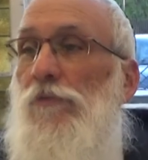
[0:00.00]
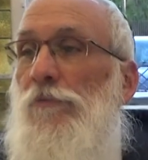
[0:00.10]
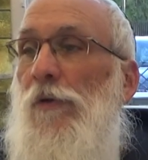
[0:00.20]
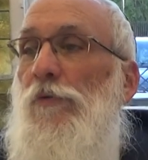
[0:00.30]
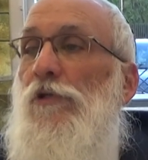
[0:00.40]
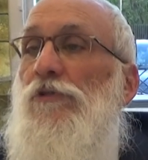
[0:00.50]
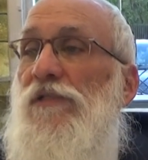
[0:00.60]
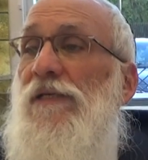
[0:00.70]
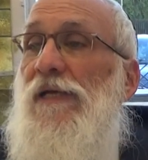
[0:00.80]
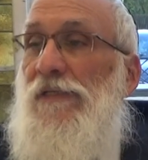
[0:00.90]
remember we learned
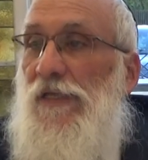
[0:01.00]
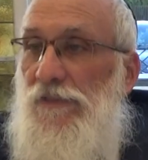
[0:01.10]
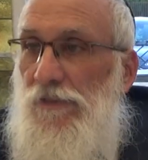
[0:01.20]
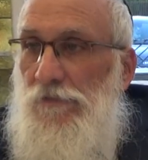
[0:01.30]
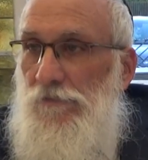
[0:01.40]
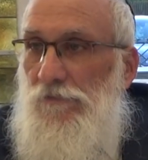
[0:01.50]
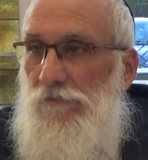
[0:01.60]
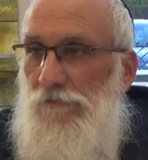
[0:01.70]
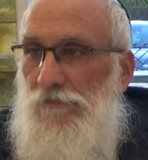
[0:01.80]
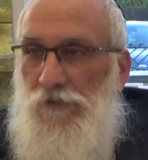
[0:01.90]
in Gan Eden,
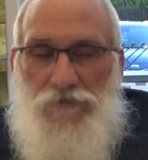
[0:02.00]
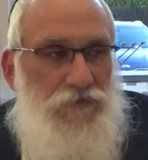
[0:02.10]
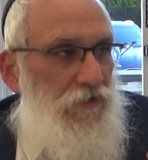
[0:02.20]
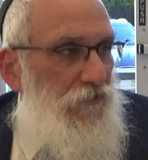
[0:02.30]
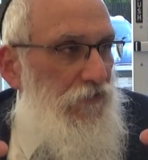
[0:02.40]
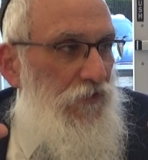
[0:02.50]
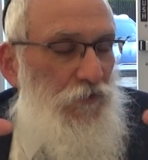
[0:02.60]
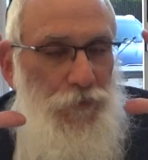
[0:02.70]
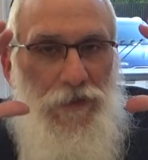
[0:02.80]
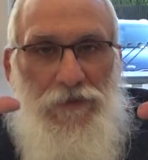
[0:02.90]
just
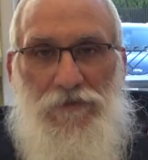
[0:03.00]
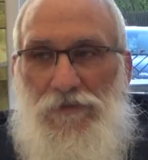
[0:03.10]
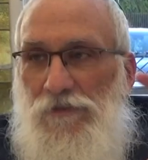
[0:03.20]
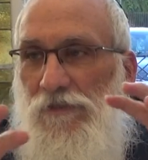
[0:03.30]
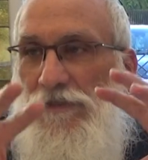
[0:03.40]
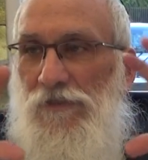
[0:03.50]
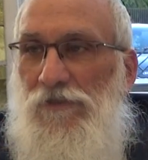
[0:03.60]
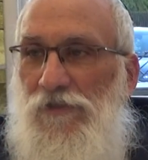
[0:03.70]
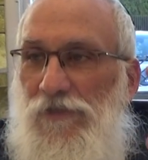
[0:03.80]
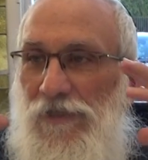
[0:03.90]
explain,
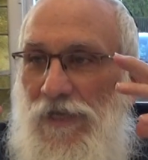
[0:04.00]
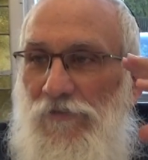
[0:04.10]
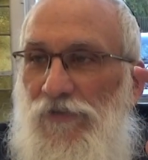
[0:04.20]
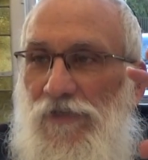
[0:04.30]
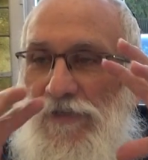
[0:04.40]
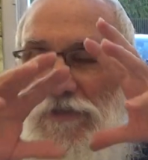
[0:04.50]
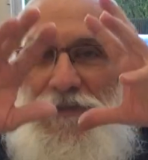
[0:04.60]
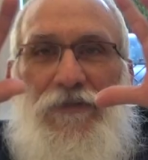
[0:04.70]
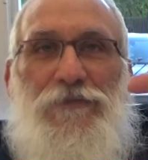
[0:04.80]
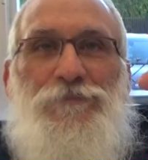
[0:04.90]
they have
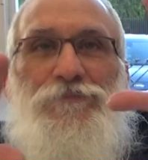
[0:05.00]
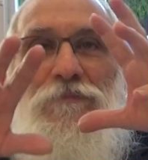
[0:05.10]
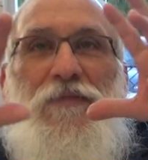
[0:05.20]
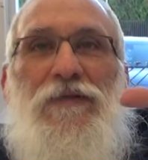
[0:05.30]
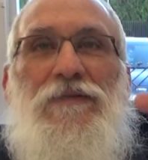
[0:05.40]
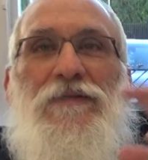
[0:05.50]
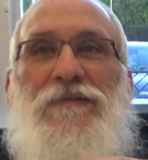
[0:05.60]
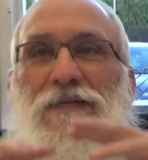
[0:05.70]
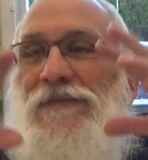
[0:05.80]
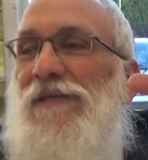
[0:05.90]
the
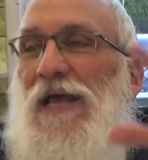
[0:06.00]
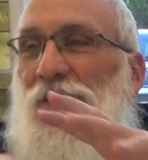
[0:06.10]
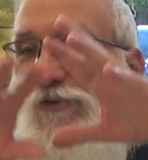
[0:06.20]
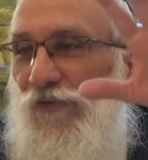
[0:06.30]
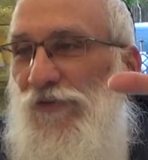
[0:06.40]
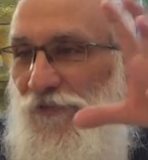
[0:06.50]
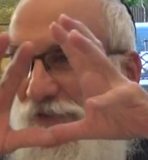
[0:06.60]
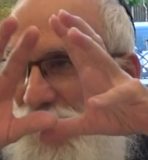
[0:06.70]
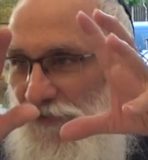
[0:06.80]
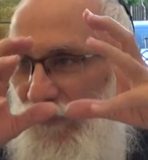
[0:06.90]
technicalities of
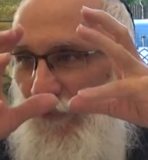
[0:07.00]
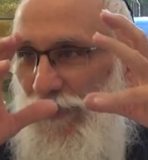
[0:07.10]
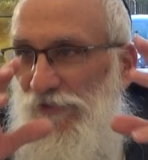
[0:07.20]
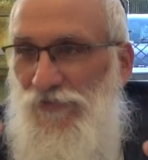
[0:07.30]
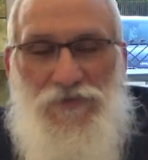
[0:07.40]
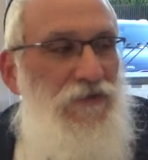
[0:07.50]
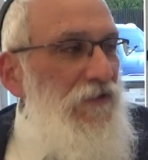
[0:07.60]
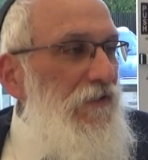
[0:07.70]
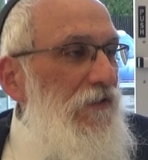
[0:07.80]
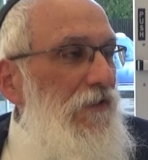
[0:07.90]
it straight.
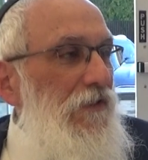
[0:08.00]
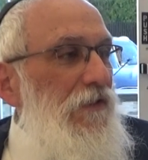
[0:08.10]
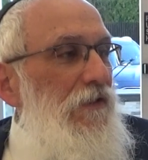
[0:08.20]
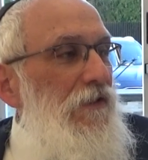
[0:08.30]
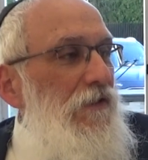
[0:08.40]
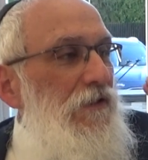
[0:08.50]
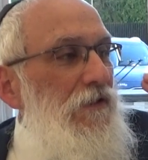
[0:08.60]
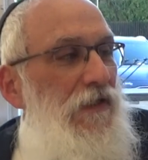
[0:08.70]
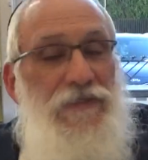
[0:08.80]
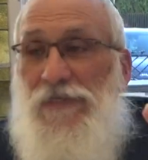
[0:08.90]

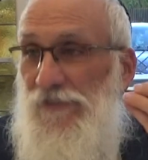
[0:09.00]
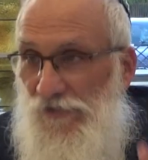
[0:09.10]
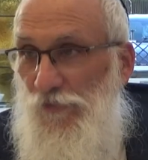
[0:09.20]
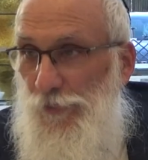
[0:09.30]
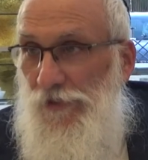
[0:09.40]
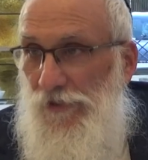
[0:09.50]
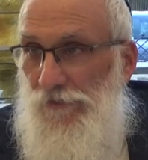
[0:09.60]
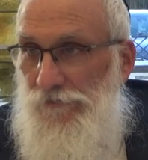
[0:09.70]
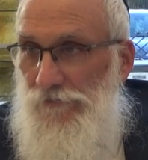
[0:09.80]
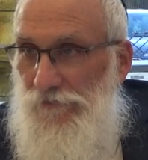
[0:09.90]
Gan Eden is Bria.
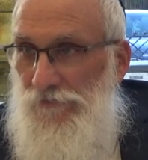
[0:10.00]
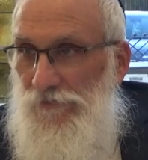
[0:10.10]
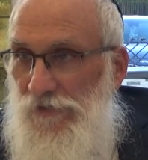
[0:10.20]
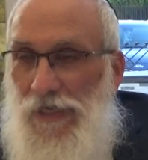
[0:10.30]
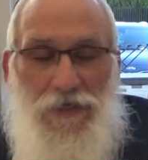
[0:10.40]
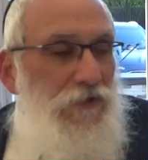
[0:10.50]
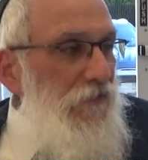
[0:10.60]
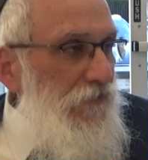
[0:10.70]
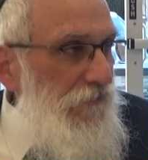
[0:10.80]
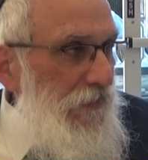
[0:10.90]
The higher
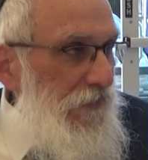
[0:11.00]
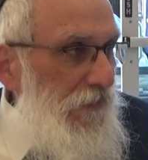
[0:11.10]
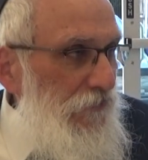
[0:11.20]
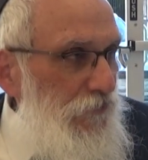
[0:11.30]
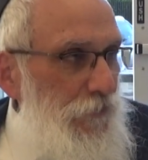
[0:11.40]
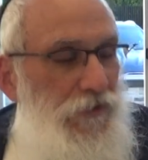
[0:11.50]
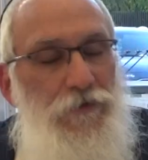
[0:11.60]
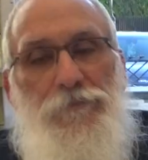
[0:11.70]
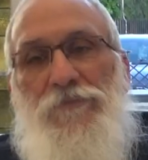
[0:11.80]
level of Gan Eden is Bria.